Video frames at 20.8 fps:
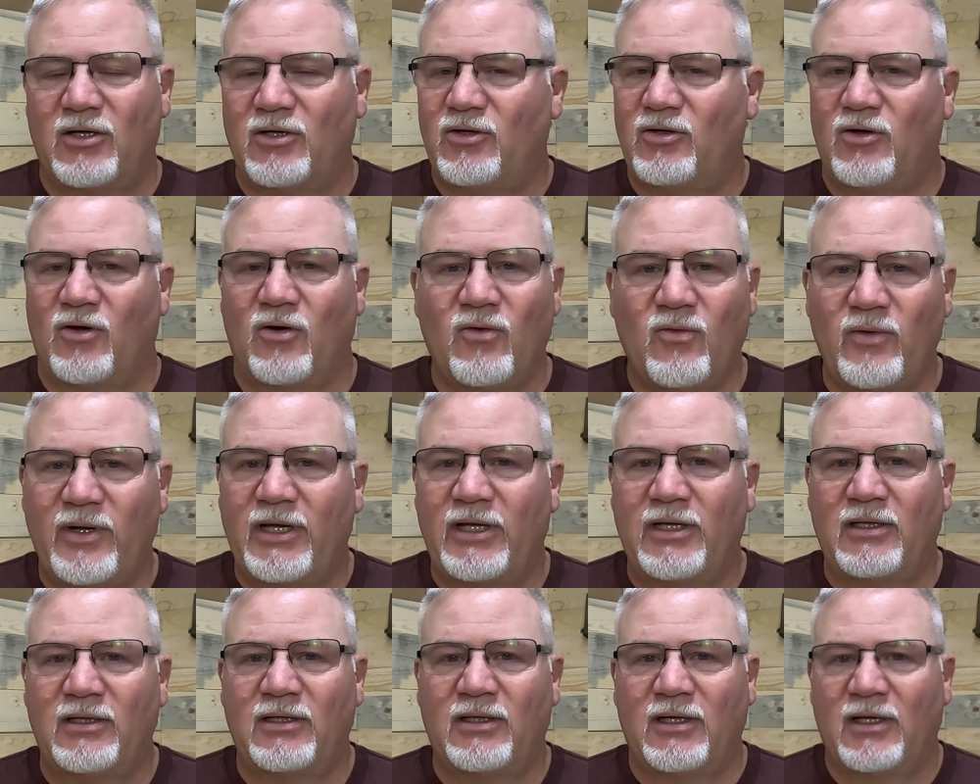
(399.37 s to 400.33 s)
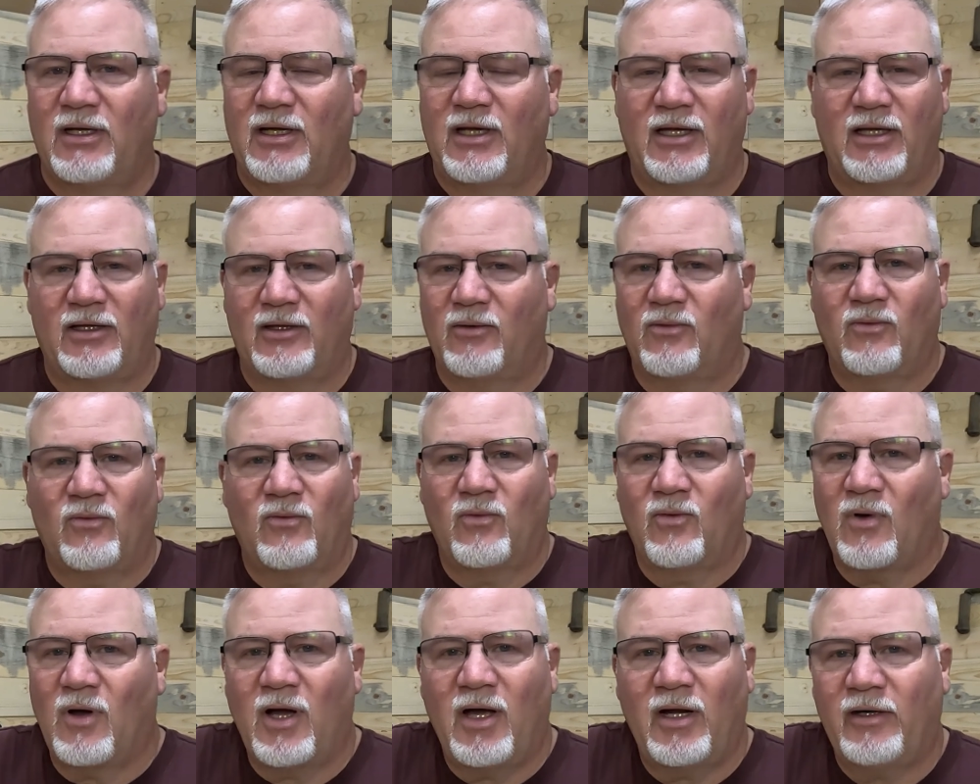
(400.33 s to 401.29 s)
no wind, and the
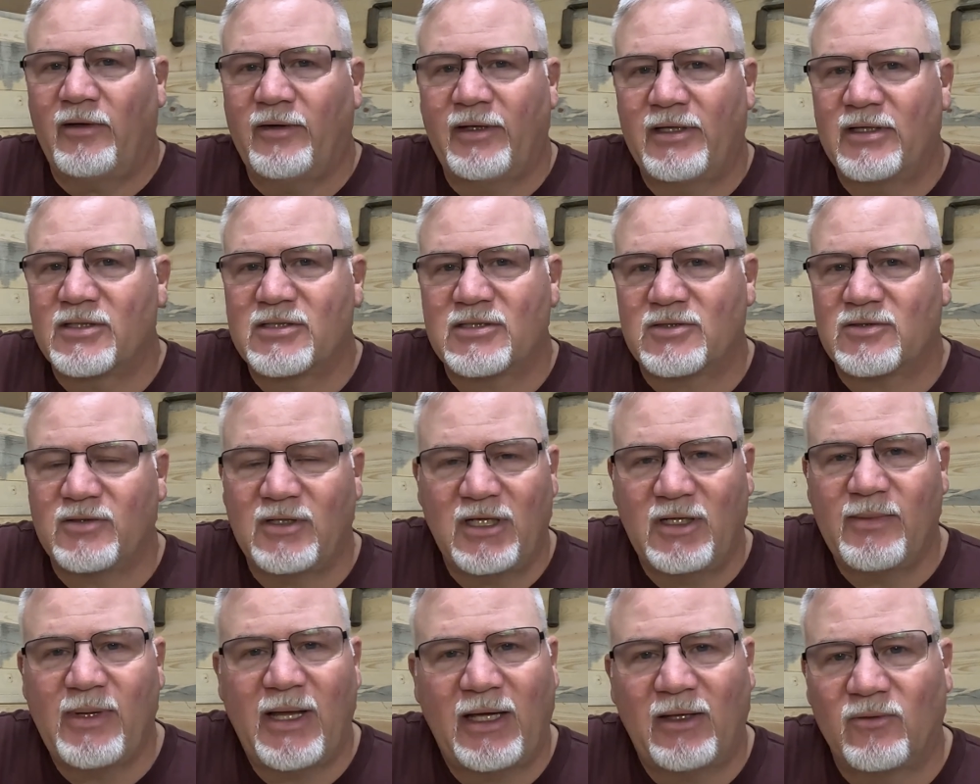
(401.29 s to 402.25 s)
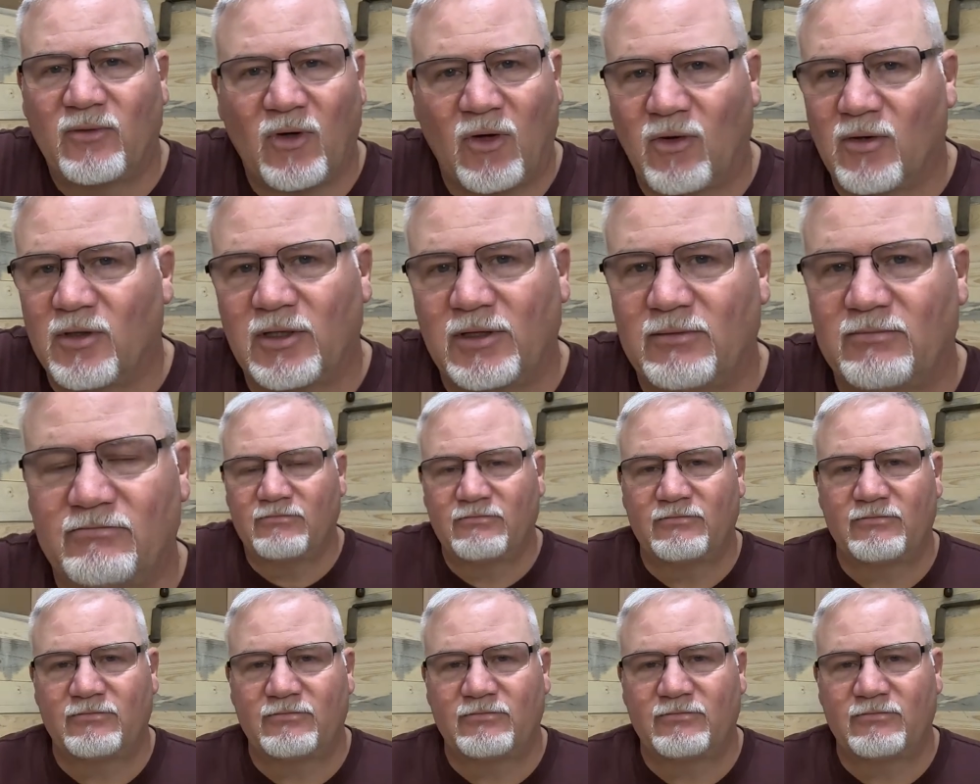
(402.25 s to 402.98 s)
water in the stream ain't rolling.